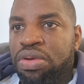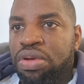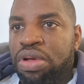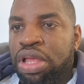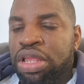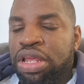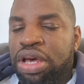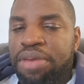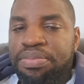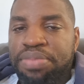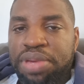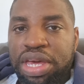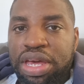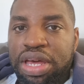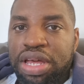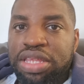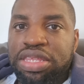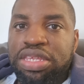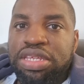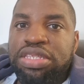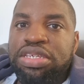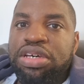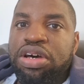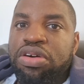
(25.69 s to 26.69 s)
And I'm here
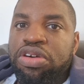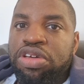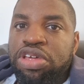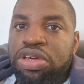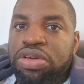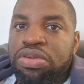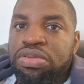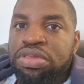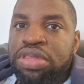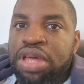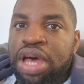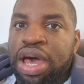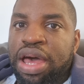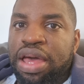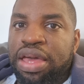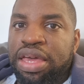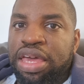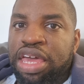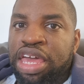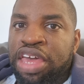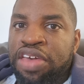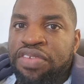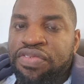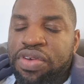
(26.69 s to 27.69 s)
to tell you that
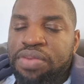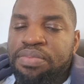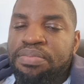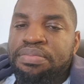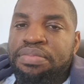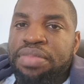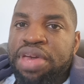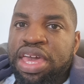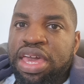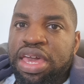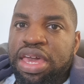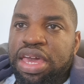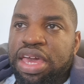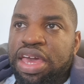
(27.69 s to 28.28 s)
even me,